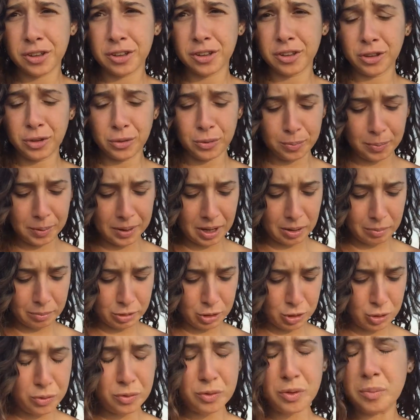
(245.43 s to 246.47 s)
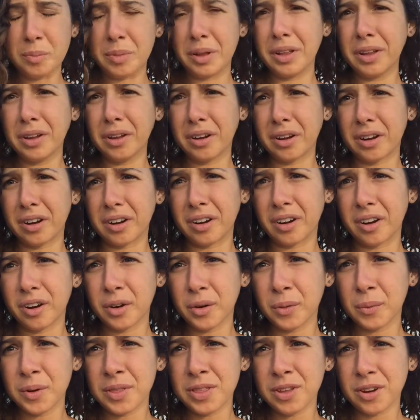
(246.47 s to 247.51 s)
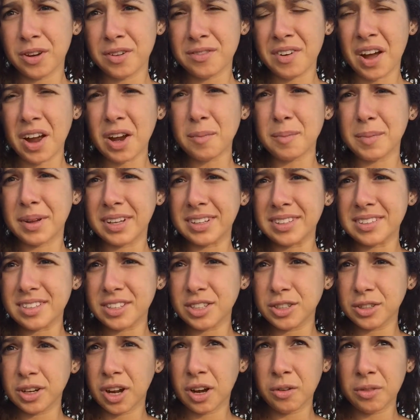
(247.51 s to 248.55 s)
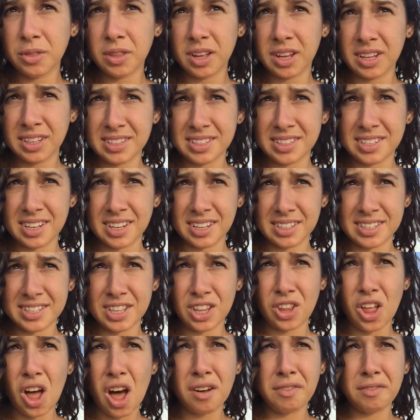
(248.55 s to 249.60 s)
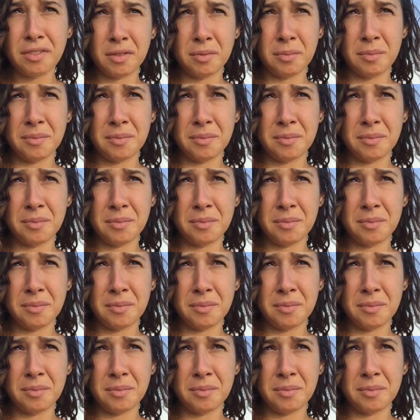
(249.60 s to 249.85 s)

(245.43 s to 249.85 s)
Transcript: you become too familiar with your environment. You know, it's the law of